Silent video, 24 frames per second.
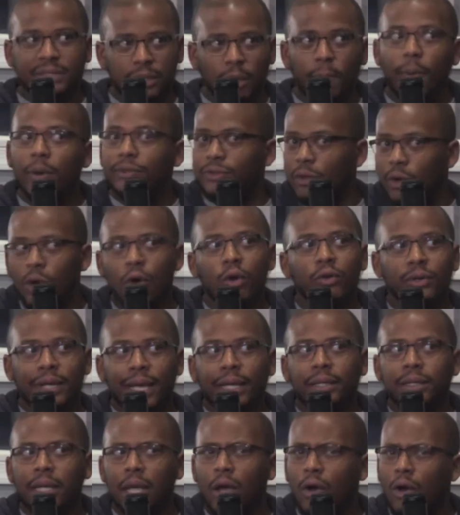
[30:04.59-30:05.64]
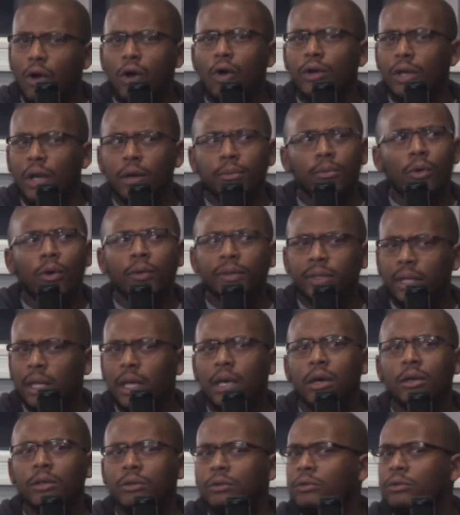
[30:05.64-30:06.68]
still supposed to hold that down. Hold, young boy, what the hell you